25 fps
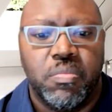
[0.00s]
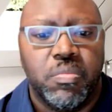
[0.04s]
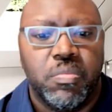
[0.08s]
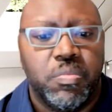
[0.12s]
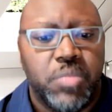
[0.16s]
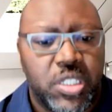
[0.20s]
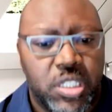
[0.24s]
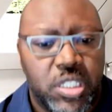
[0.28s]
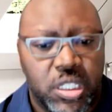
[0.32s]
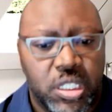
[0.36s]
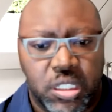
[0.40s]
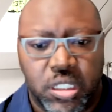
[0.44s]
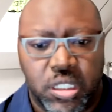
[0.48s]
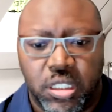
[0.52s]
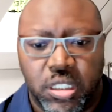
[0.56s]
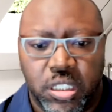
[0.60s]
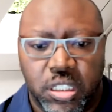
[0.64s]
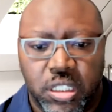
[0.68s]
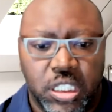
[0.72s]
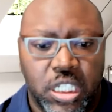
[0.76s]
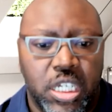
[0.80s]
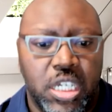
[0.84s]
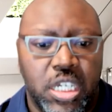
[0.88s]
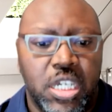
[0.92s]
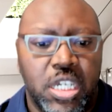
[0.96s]

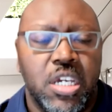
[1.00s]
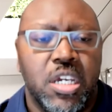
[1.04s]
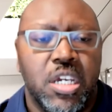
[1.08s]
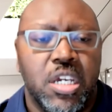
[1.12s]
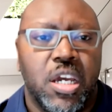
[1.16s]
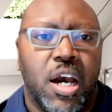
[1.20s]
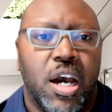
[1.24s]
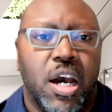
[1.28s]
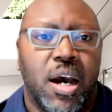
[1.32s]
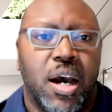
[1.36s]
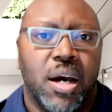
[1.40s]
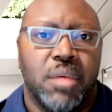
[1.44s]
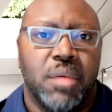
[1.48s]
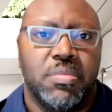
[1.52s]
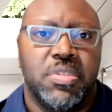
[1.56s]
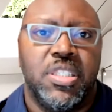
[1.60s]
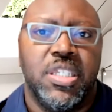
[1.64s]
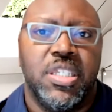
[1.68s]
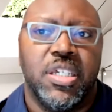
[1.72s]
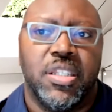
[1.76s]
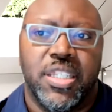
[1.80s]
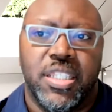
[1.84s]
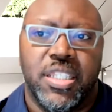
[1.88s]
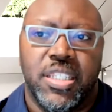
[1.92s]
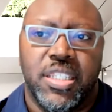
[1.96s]
particularly
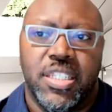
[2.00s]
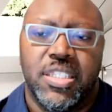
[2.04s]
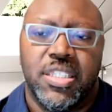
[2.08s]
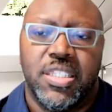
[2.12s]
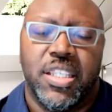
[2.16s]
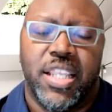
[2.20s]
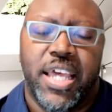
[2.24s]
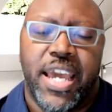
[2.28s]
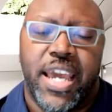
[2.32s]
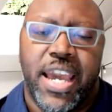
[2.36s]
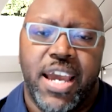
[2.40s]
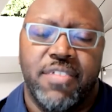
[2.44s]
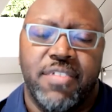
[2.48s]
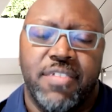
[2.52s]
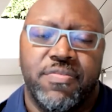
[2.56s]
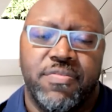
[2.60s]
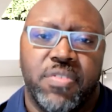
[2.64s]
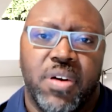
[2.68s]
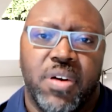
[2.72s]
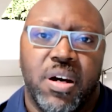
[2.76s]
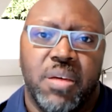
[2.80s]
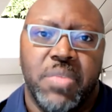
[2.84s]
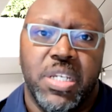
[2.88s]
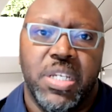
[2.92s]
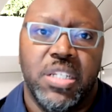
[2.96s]
stealing this land
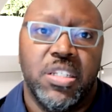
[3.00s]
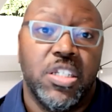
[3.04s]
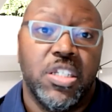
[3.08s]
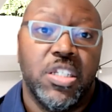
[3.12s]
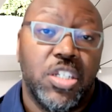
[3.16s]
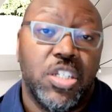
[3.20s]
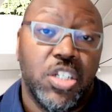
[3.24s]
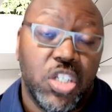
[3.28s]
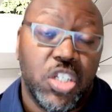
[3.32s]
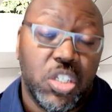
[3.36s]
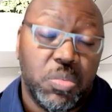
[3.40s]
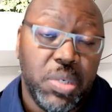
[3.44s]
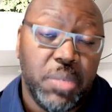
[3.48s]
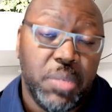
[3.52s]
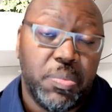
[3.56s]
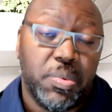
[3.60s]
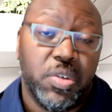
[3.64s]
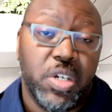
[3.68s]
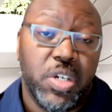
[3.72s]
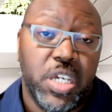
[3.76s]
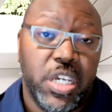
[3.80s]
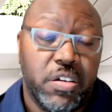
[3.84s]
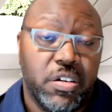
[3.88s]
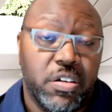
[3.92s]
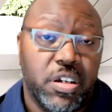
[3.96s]
from indigenous people
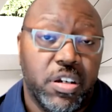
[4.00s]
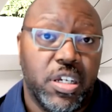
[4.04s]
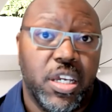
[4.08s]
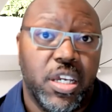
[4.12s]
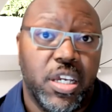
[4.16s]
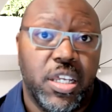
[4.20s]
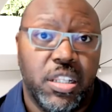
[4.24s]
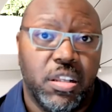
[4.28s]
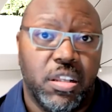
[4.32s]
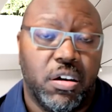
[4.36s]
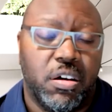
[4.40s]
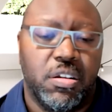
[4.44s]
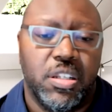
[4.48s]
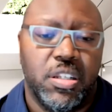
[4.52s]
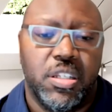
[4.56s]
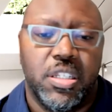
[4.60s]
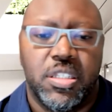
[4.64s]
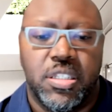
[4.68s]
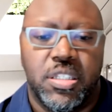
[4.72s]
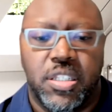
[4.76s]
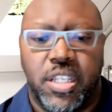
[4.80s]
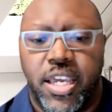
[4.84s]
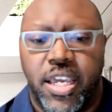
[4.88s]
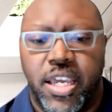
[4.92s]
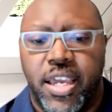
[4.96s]
here on
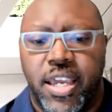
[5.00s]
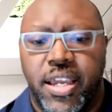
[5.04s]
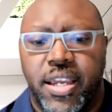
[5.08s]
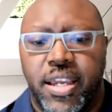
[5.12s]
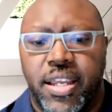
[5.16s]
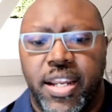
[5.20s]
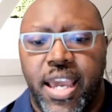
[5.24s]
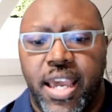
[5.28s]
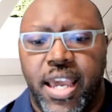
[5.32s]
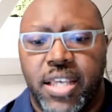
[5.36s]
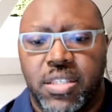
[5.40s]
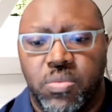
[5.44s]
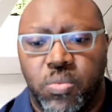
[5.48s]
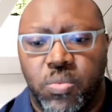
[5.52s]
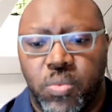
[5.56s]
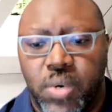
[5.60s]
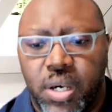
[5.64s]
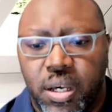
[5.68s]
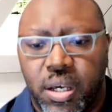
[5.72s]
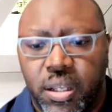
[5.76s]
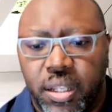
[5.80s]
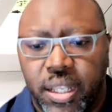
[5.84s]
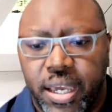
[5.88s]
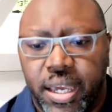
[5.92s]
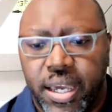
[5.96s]
this land, as
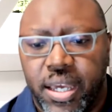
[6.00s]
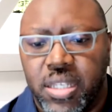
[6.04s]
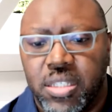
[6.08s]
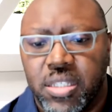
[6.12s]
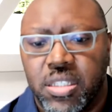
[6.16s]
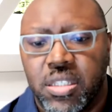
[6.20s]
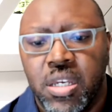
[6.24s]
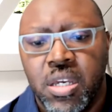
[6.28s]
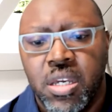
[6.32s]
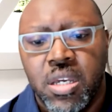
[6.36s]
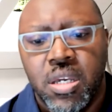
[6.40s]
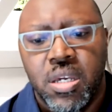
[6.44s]
well as